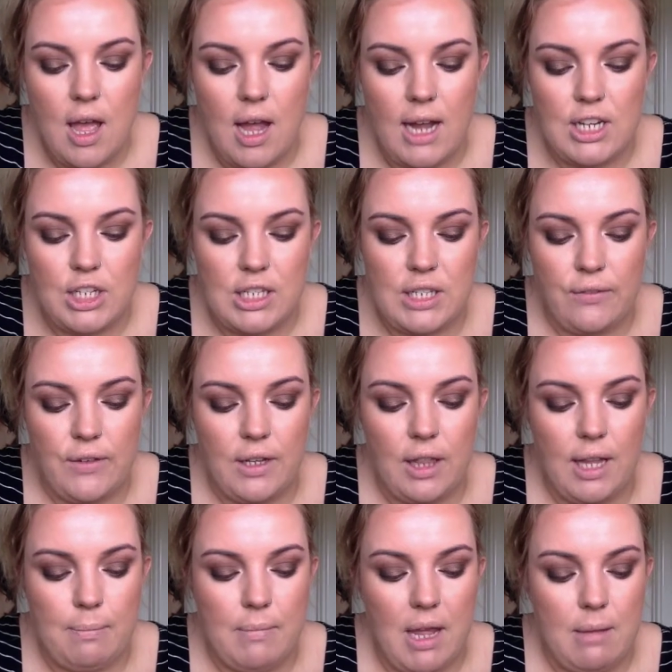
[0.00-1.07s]
I just feel
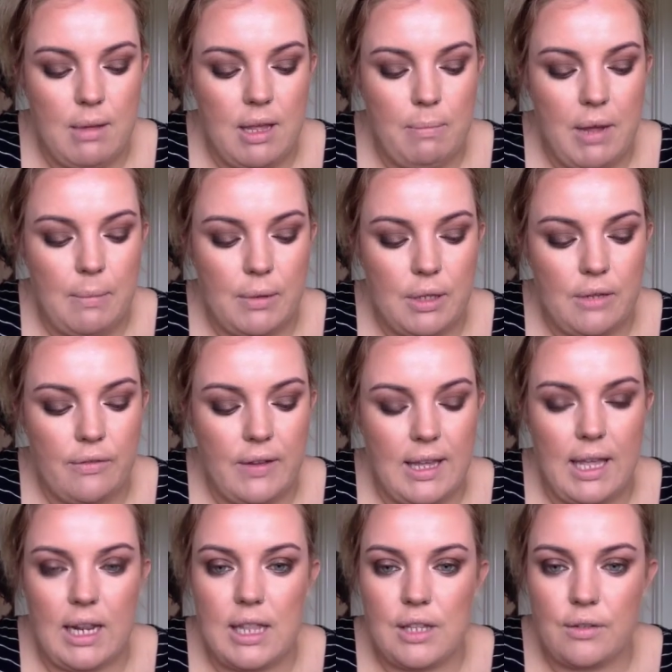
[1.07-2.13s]
like maybe people are
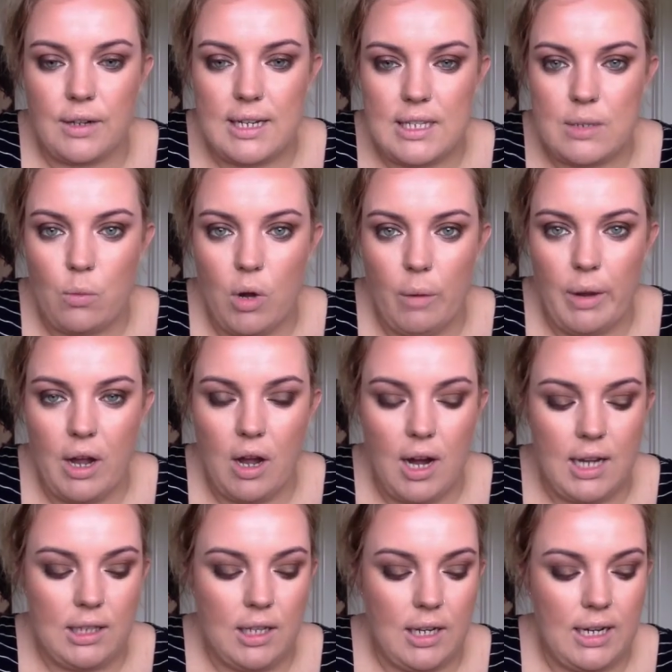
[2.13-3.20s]
forgetting the reason why we're
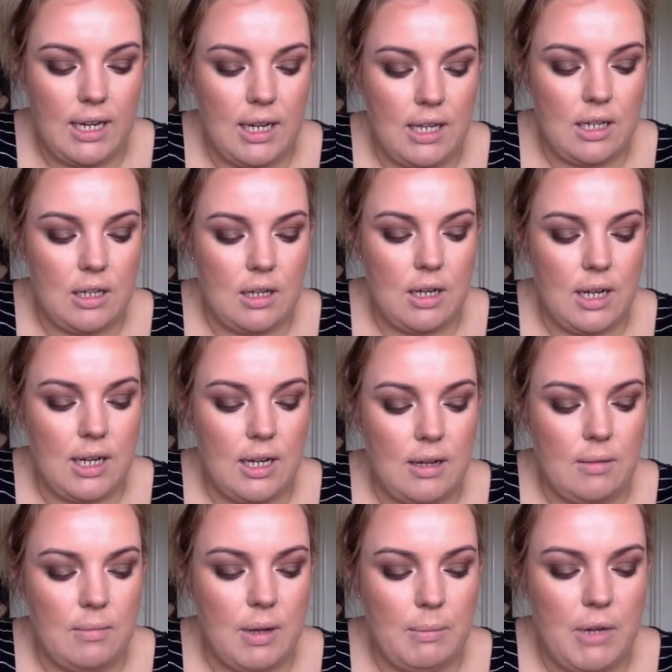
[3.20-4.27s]
highlighting, and
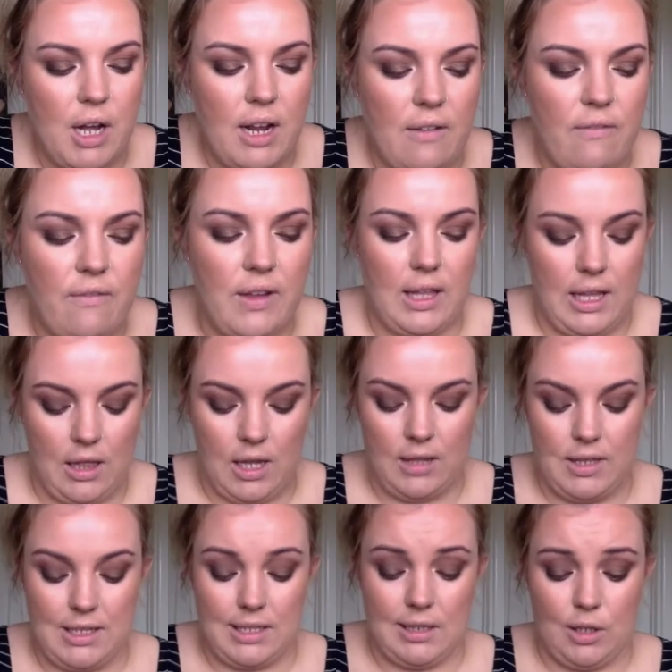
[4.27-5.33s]
I'm kind of feeling like
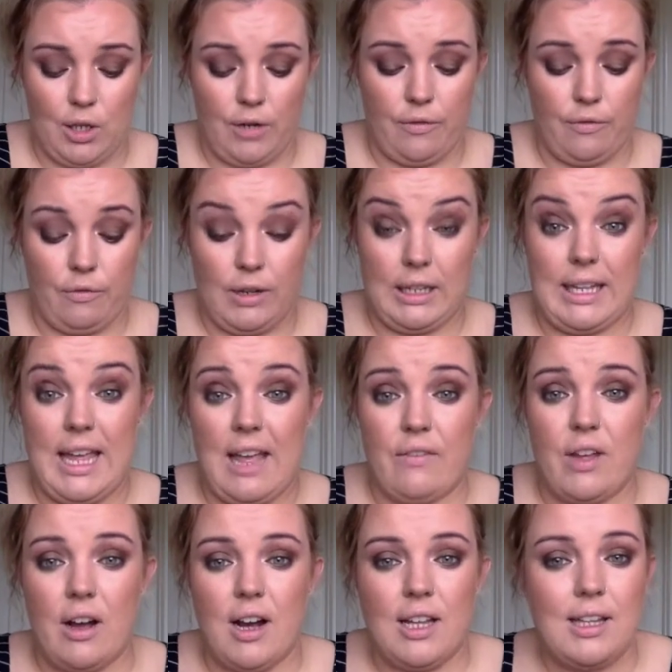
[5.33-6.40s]
there's a lot of really
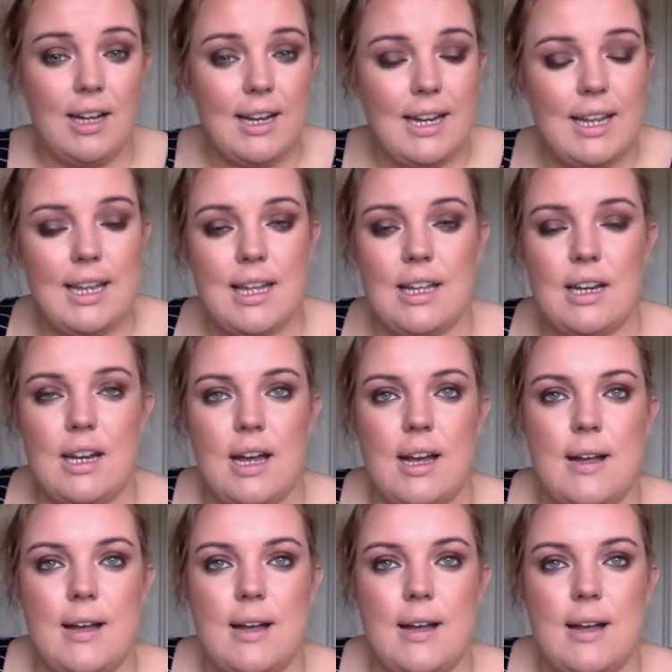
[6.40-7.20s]
heavy highlighting, and